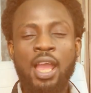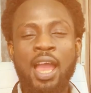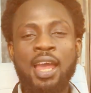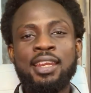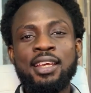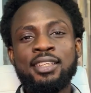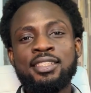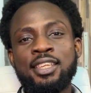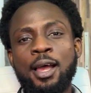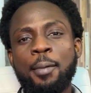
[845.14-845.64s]
An
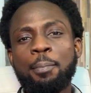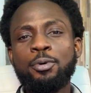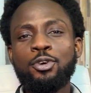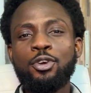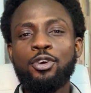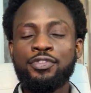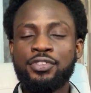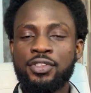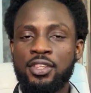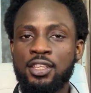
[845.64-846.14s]
example
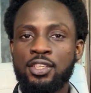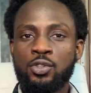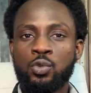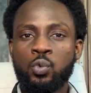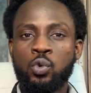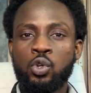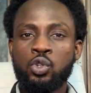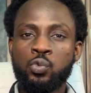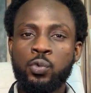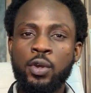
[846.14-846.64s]
of this
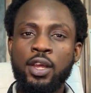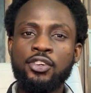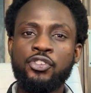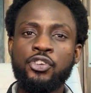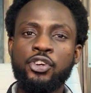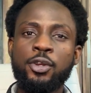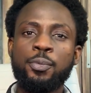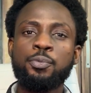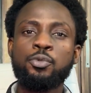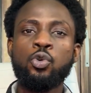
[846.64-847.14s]
was when
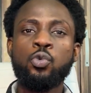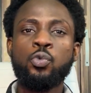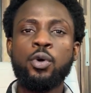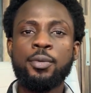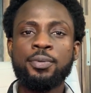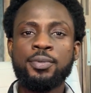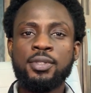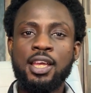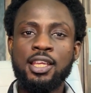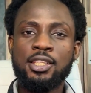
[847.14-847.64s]
crypto
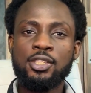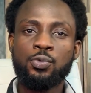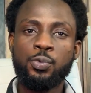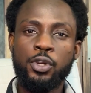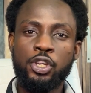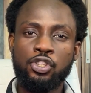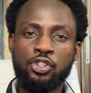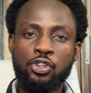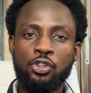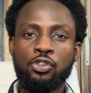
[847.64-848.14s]
websites
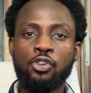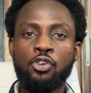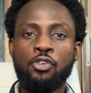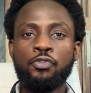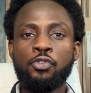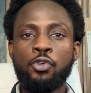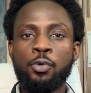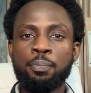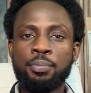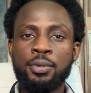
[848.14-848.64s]
were shut off
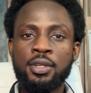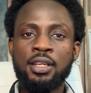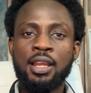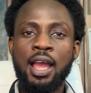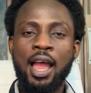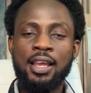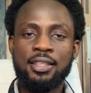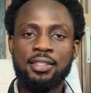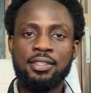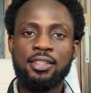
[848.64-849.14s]
from being
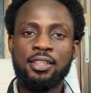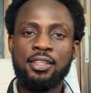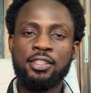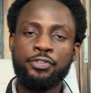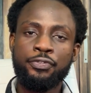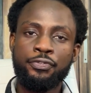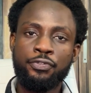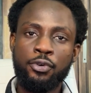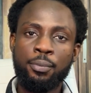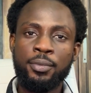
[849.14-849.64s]
accessed
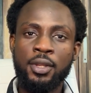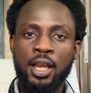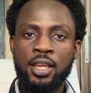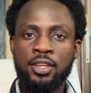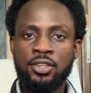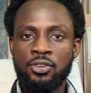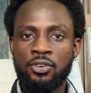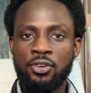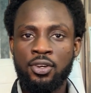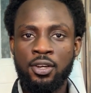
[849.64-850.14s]
from
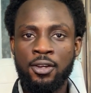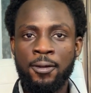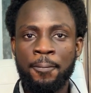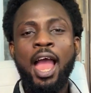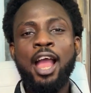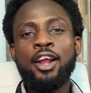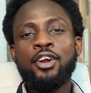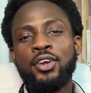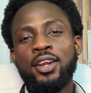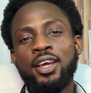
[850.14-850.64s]
Nigeria.
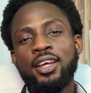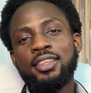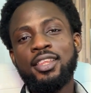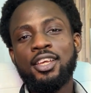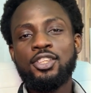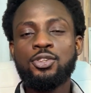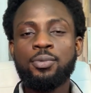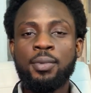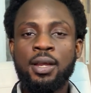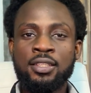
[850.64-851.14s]
I
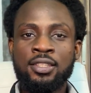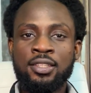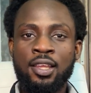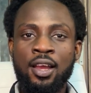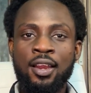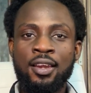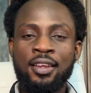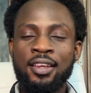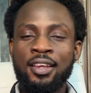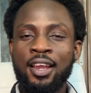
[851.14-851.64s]
connected to my
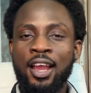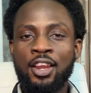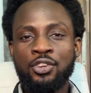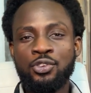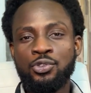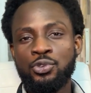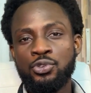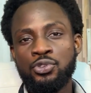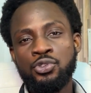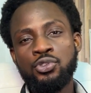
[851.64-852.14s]
Starlink and
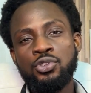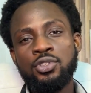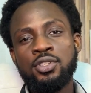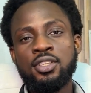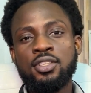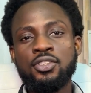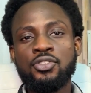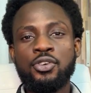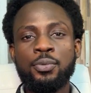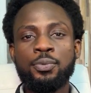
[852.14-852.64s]
could use
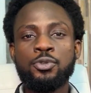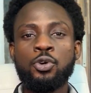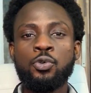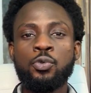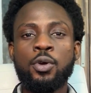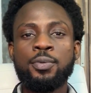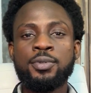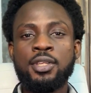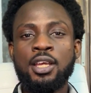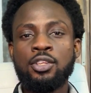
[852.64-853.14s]
these crypto
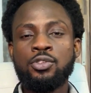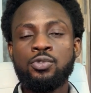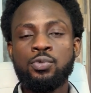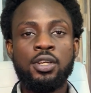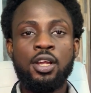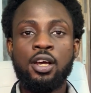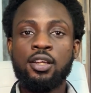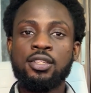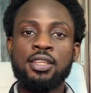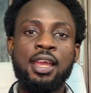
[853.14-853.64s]
websites
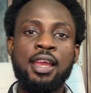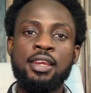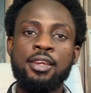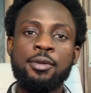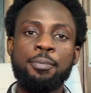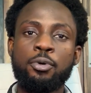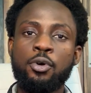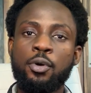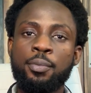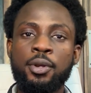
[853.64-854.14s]
without any
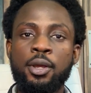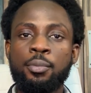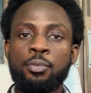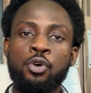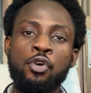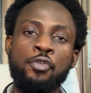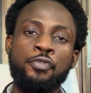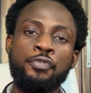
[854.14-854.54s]
problem or